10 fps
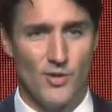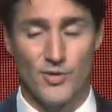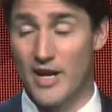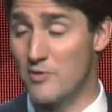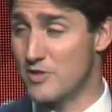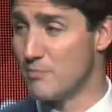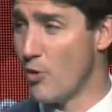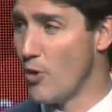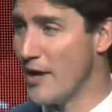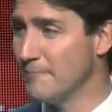When I was a
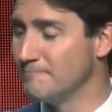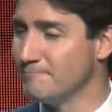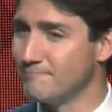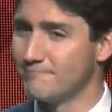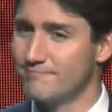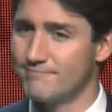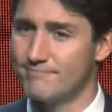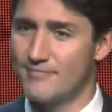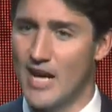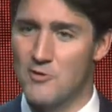boy,
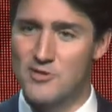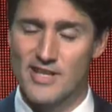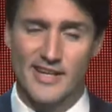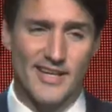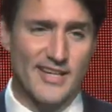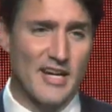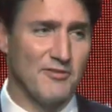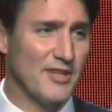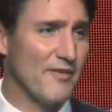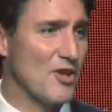I was lucky
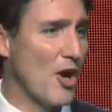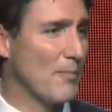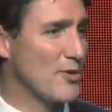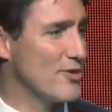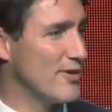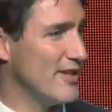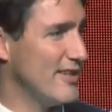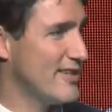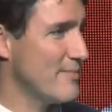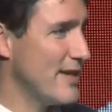enough to have the
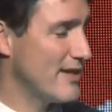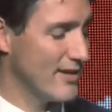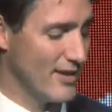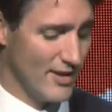opportunity to meet